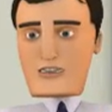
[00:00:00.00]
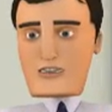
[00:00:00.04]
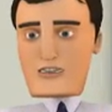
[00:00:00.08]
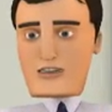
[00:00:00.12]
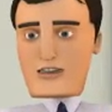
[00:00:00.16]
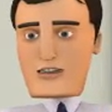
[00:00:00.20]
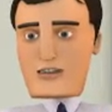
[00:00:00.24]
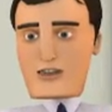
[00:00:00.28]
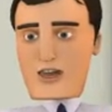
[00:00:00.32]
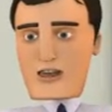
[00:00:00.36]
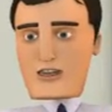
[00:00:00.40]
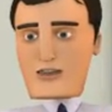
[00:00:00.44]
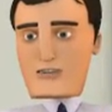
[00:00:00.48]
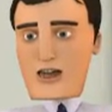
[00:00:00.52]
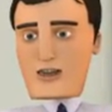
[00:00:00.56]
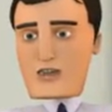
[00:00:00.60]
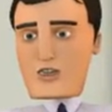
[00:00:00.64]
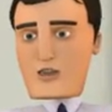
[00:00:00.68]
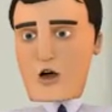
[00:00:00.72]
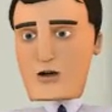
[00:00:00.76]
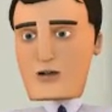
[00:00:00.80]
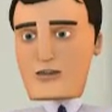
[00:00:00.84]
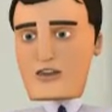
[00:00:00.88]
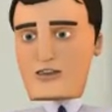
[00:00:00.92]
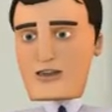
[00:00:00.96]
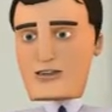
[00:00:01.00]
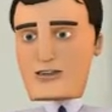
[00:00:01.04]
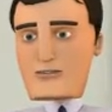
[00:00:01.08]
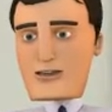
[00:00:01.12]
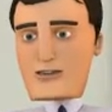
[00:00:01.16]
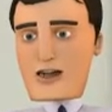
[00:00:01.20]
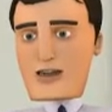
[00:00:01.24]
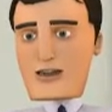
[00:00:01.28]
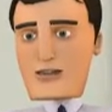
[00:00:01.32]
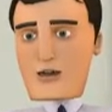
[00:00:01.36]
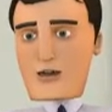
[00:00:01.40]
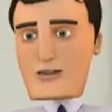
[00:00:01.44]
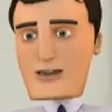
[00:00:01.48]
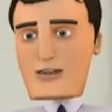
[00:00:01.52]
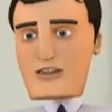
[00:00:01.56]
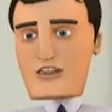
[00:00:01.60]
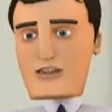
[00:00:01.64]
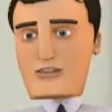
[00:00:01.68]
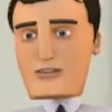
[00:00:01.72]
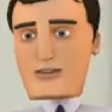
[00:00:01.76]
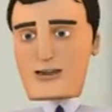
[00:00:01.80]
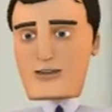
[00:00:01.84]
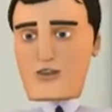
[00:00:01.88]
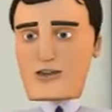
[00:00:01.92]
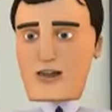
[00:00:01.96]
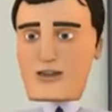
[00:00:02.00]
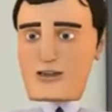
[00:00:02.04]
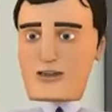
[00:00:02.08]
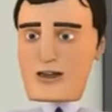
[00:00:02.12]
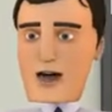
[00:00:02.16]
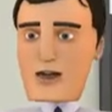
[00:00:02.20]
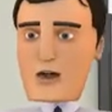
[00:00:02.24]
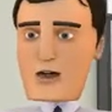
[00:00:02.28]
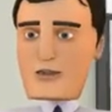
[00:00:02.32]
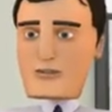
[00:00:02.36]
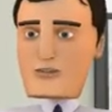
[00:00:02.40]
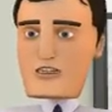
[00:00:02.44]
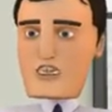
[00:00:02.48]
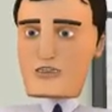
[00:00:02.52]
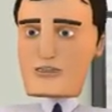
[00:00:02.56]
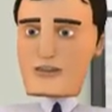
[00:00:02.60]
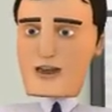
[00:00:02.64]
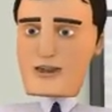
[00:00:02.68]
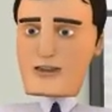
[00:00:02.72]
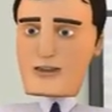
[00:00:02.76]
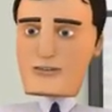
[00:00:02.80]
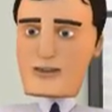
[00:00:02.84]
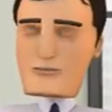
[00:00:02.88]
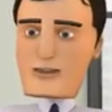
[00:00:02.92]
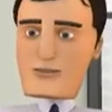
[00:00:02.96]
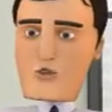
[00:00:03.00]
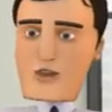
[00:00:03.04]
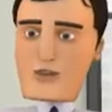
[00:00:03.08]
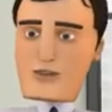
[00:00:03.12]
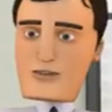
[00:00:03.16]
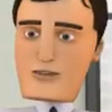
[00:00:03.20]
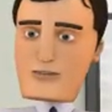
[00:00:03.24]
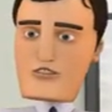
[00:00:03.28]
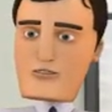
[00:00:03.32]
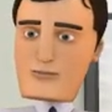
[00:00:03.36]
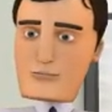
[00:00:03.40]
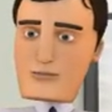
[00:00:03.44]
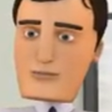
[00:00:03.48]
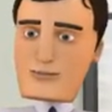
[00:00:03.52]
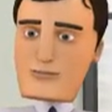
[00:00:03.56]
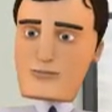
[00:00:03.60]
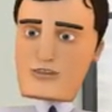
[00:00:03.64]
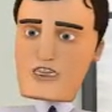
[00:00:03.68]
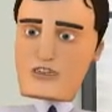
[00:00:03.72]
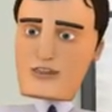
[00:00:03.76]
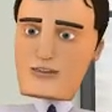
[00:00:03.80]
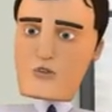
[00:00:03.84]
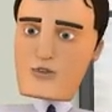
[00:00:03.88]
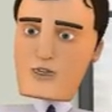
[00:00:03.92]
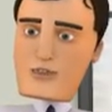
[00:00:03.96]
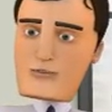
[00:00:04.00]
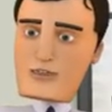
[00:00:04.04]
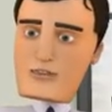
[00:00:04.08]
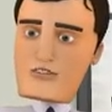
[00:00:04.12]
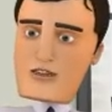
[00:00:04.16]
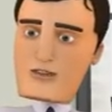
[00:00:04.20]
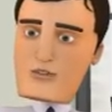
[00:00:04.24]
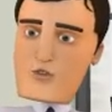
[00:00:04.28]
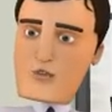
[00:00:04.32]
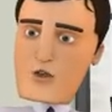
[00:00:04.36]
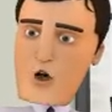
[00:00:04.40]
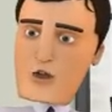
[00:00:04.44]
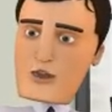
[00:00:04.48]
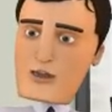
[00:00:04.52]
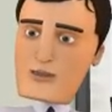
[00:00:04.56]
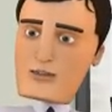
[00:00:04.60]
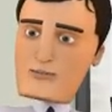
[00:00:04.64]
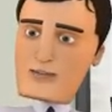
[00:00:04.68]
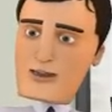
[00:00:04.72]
Does the job center not see that I have spent 12 months looking for work, and